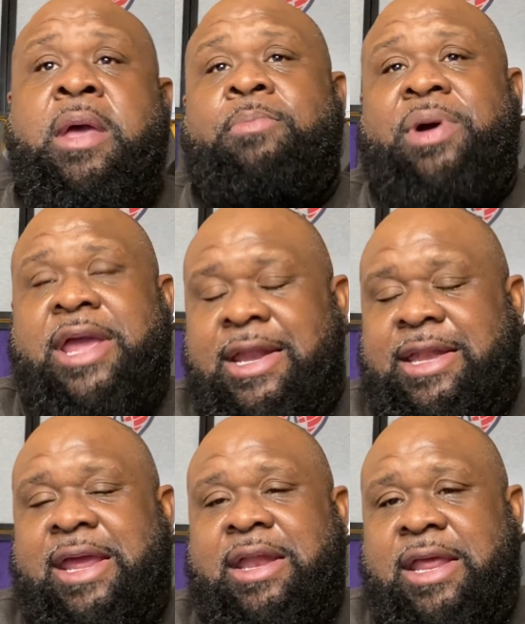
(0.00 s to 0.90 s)
But he
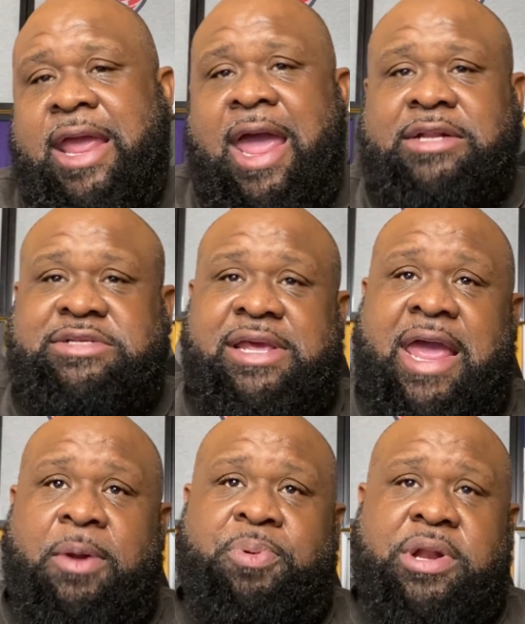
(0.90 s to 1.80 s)
did. He had a, he
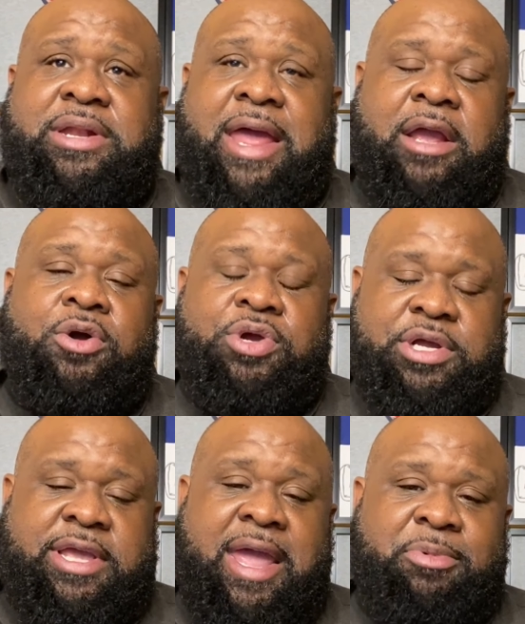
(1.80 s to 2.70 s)
had a pretty dang
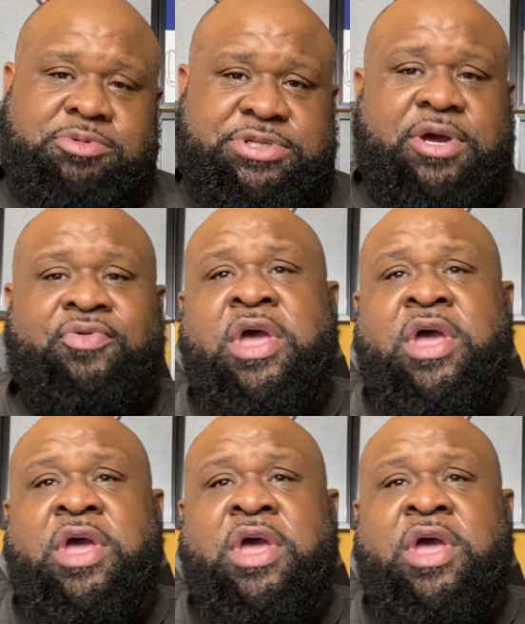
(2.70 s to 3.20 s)
good game himself.